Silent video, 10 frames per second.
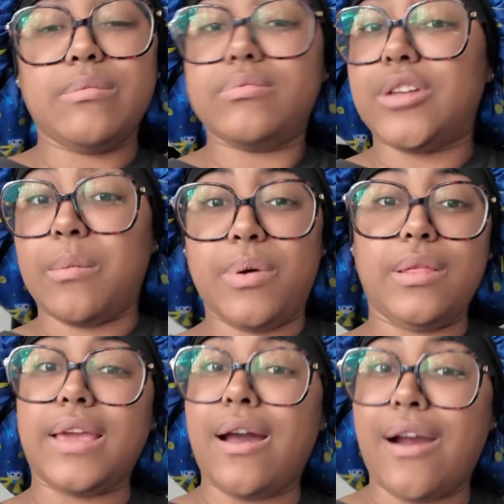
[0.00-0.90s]
start
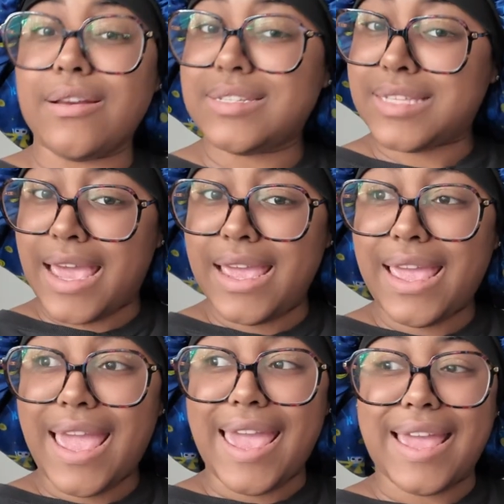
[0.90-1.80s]
pulling out our
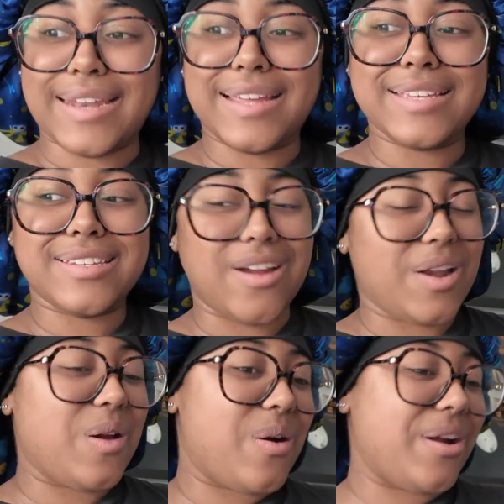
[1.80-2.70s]
set and
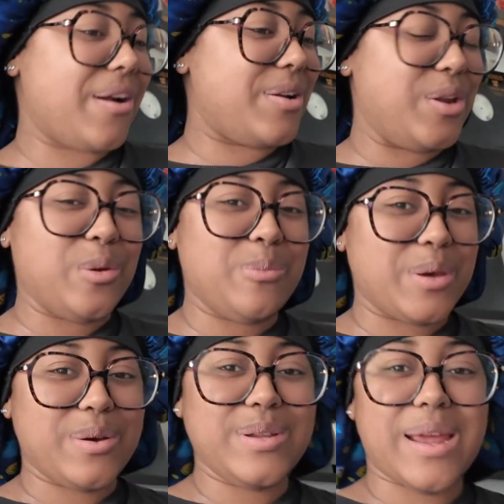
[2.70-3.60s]
starting on our new
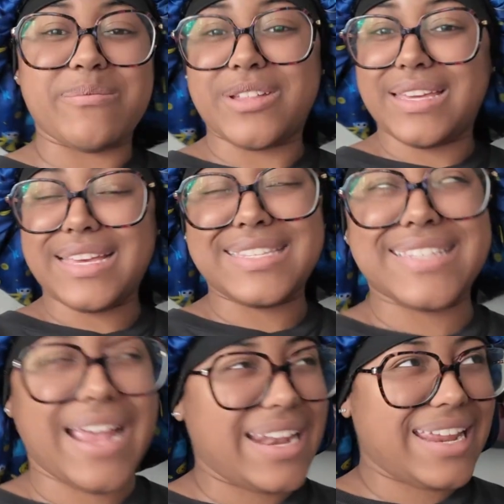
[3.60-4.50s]
build. I'm really
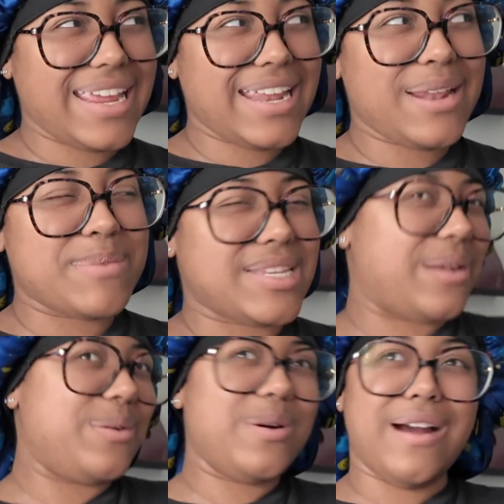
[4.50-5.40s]
excited.
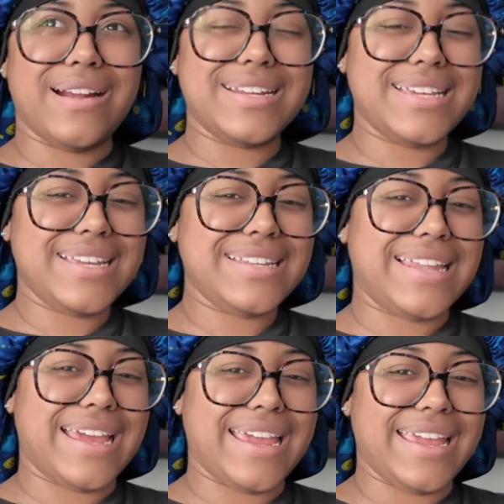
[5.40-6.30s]
Botanical Garden.
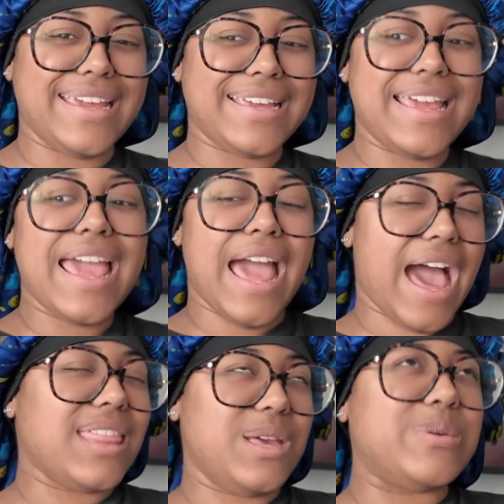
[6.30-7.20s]
Like,
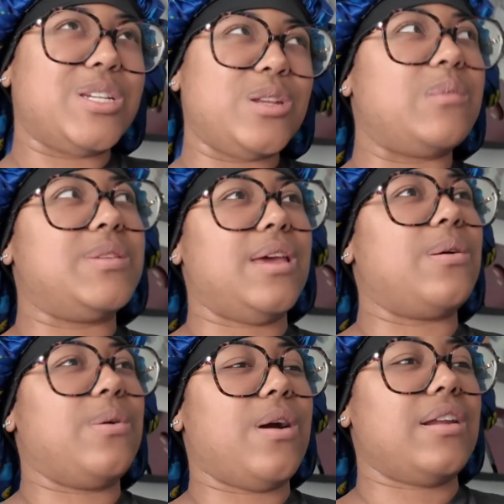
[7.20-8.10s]
I think we should do the
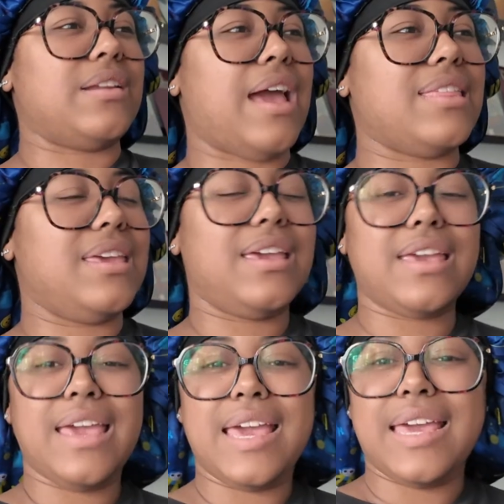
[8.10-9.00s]
Botanical Garden. I
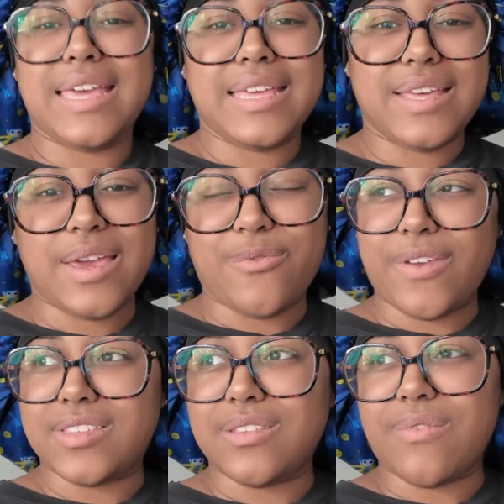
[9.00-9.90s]
think if
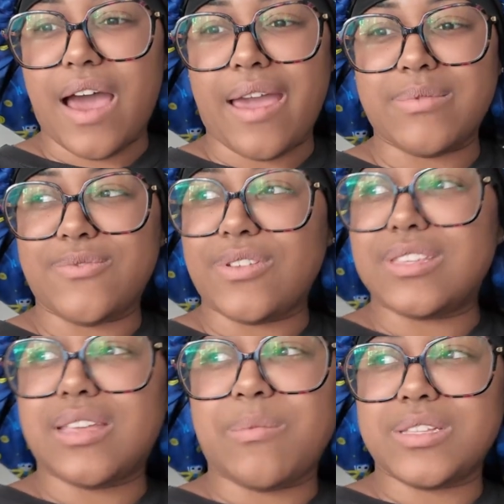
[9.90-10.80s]
it's the vibes for the
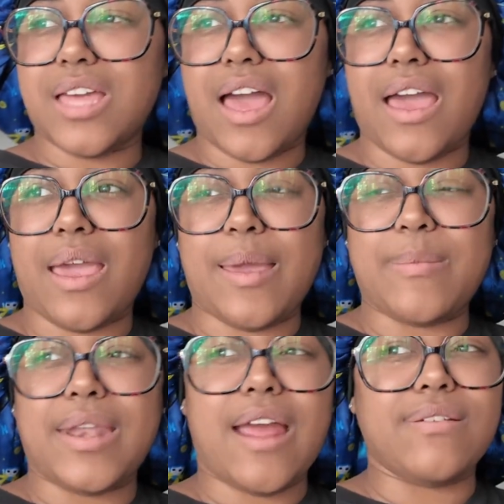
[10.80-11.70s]

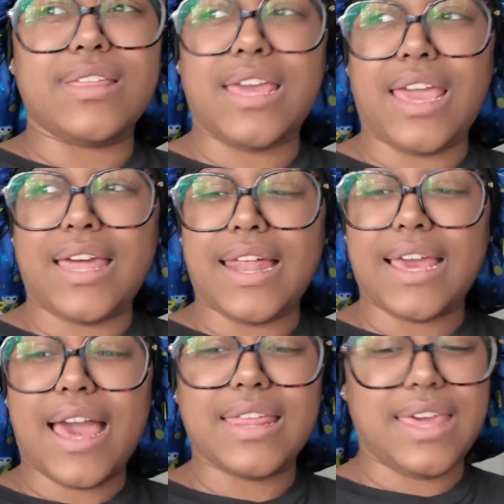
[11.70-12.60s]
summertime and everything,
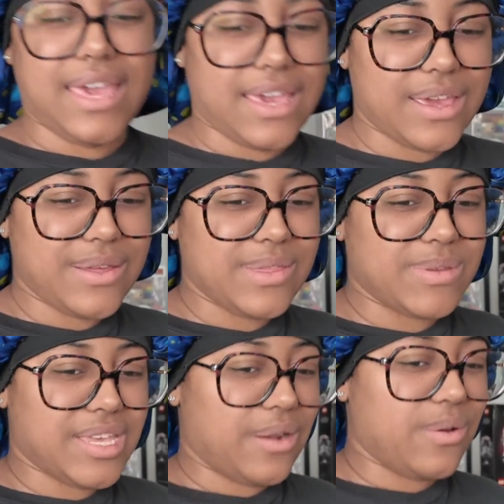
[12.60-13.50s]
like, I think the
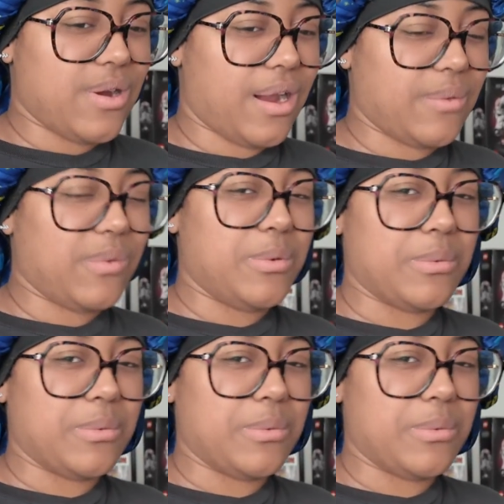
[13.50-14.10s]
Botanical Garden will be